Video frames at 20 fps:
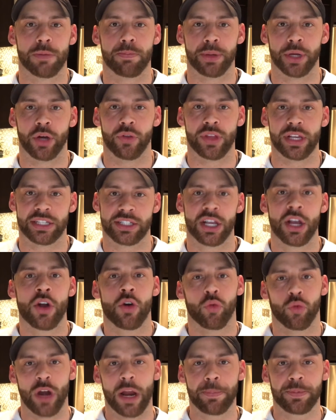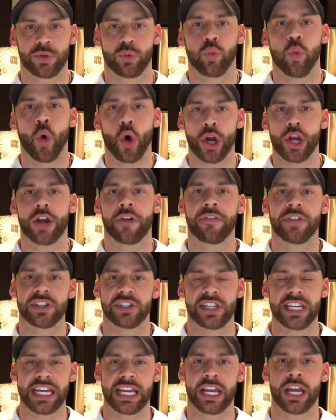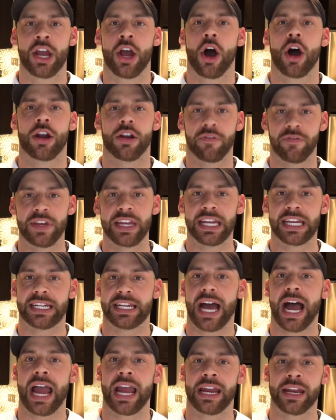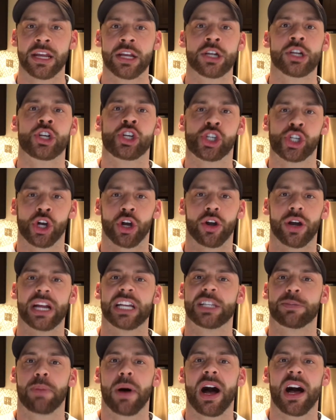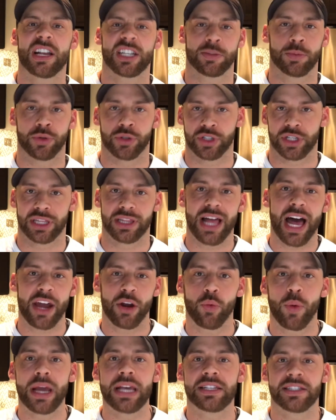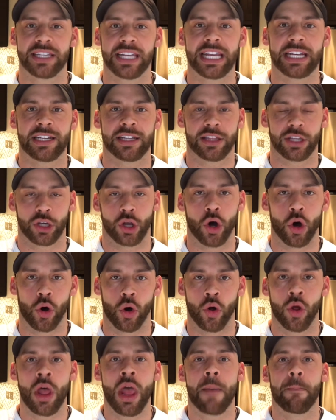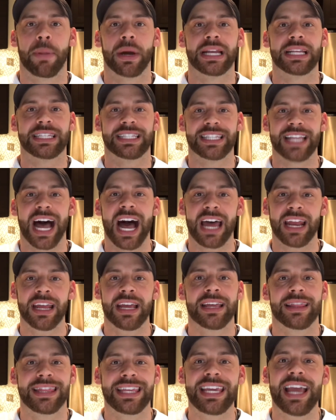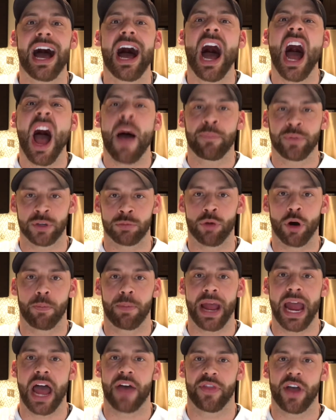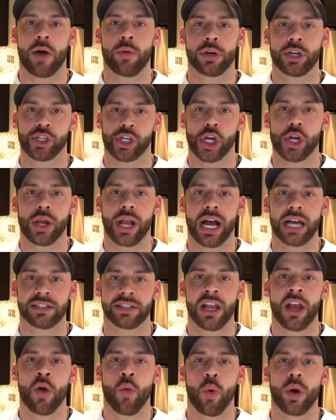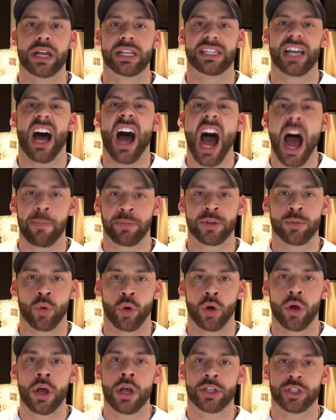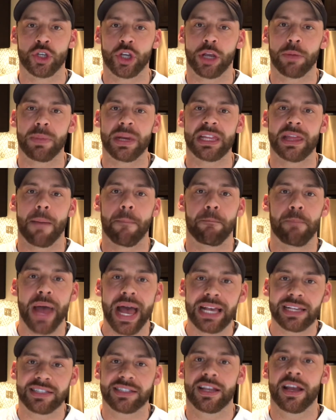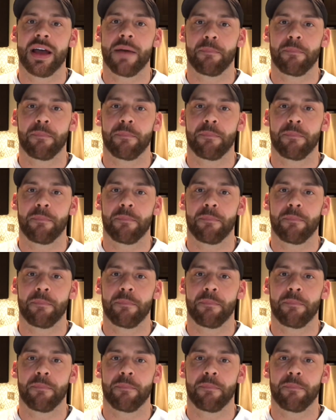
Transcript: to build this ripped warrior physique on a vegan diet? Sure, it's possible. There's a lot of ways to get to the goal, but it's not the optimal path. I want to show you guys what is optimal so you can be the best